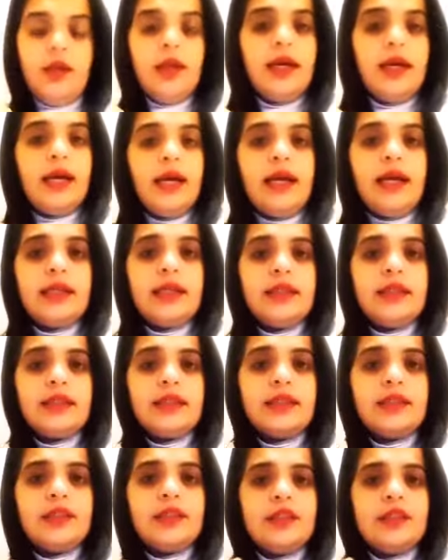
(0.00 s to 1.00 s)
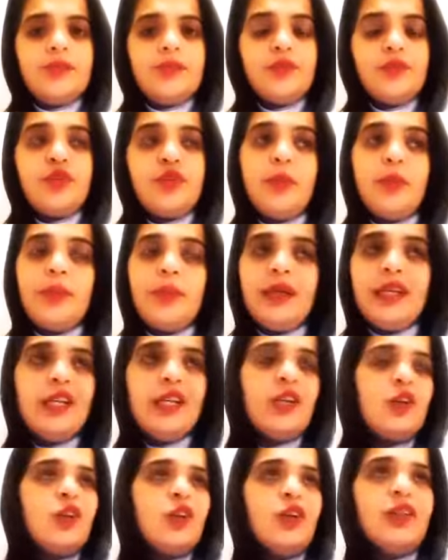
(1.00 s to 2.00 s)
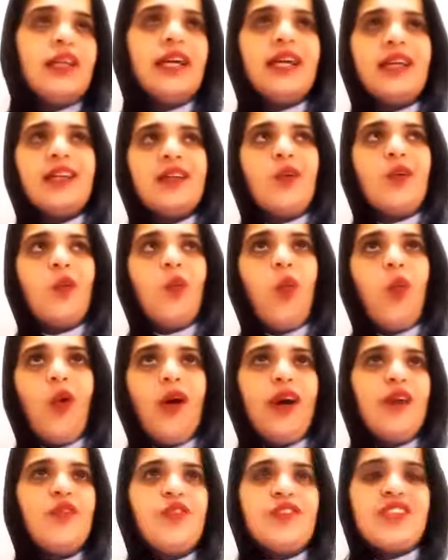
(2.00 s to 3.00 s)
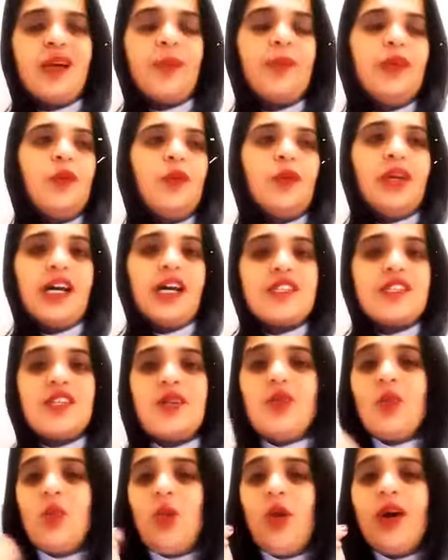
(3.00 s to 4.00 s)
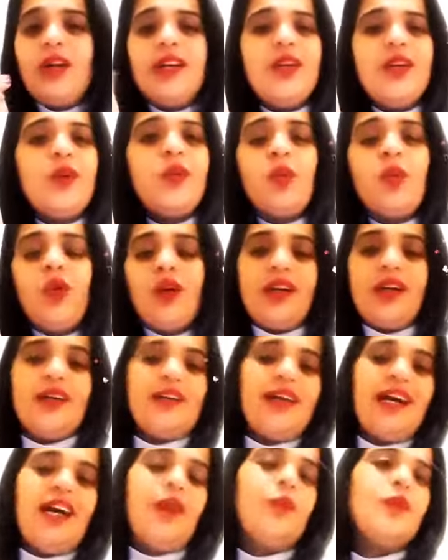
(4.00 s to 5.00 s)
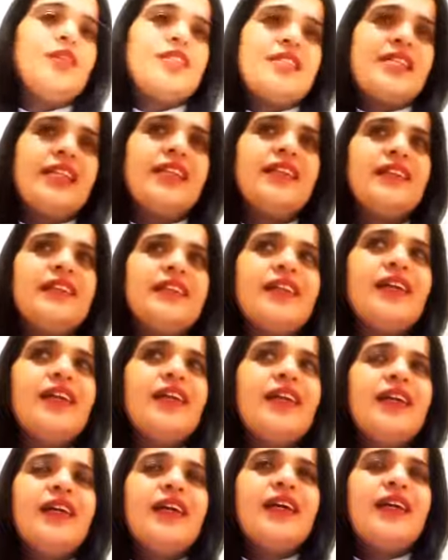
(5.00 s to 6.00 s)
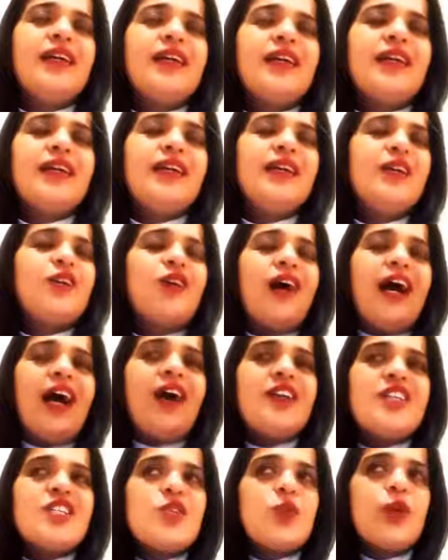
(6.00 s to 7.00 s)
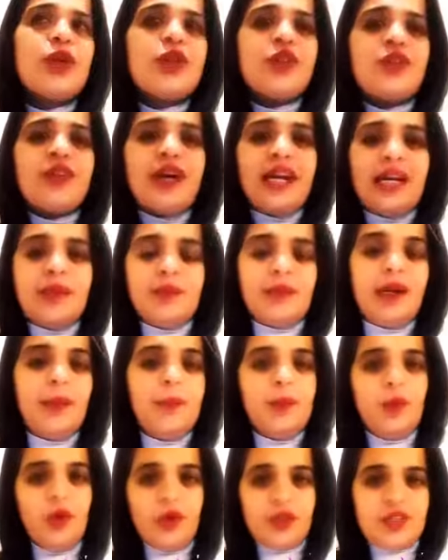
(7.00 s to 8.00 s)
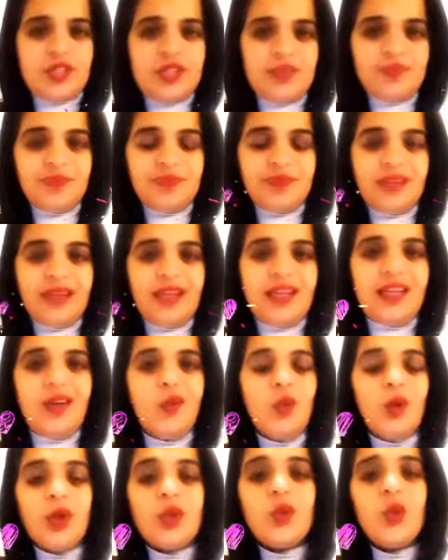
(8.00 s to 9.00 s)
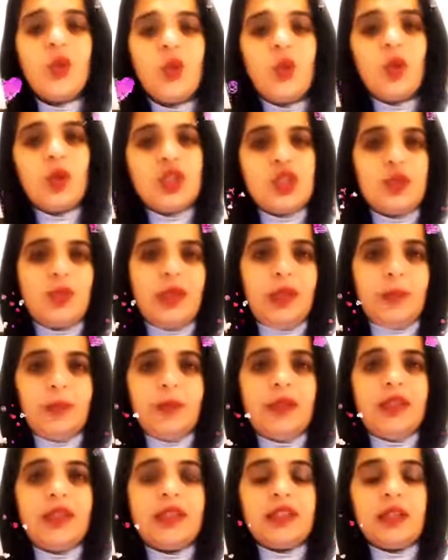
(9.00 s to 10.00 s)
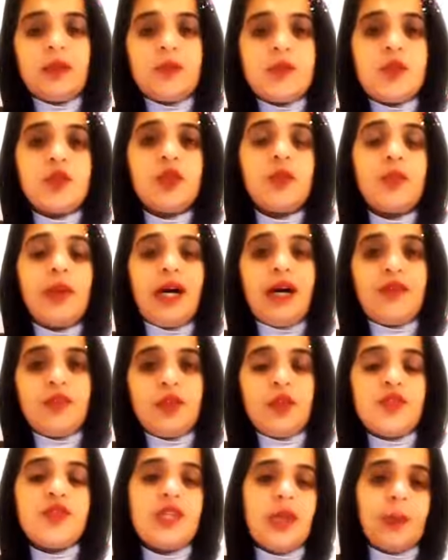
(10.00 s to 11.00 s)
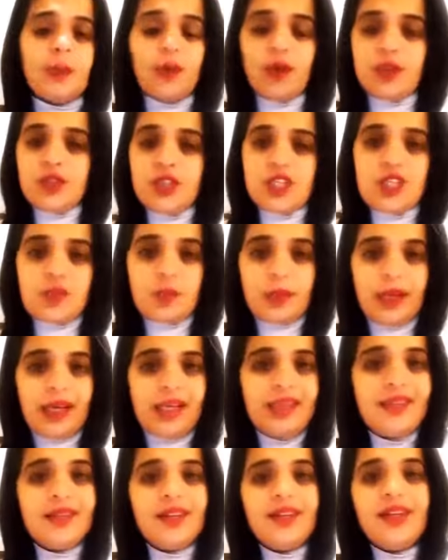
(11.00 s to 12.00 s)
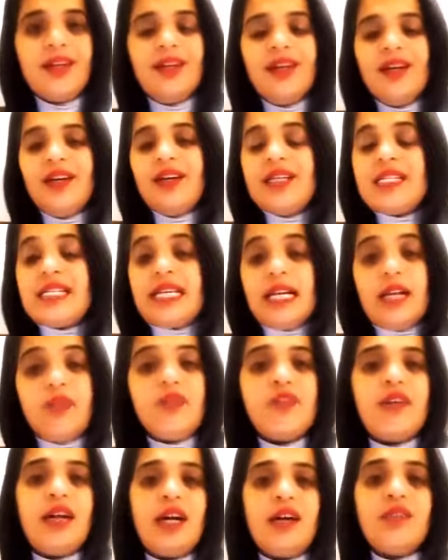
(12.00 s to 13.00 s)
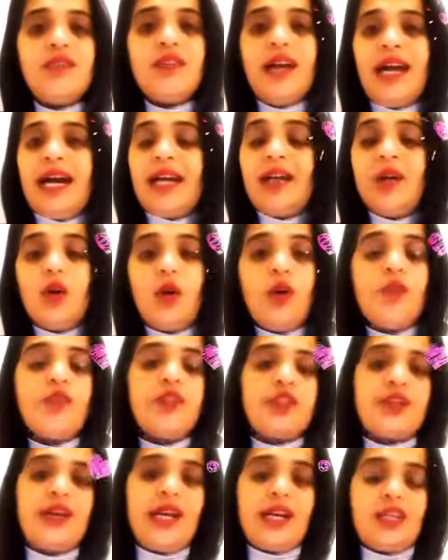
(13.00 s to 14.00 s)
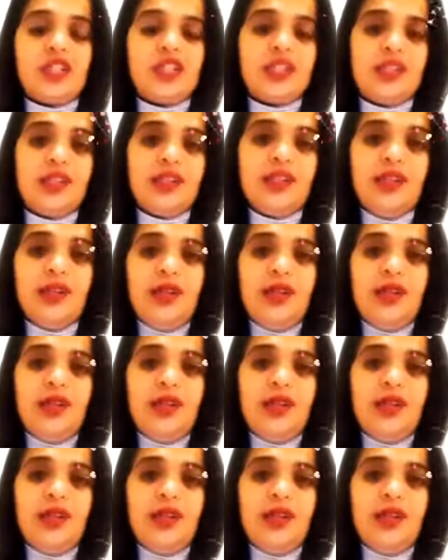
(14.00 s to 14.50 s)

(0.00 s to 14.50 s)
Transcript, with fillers: and uh, for me you know like if somebody would ask you what do you want i would say that you know, I just want to write my books and I want to coach people in terms of the power of subconscious mind, self love, and law of attraction.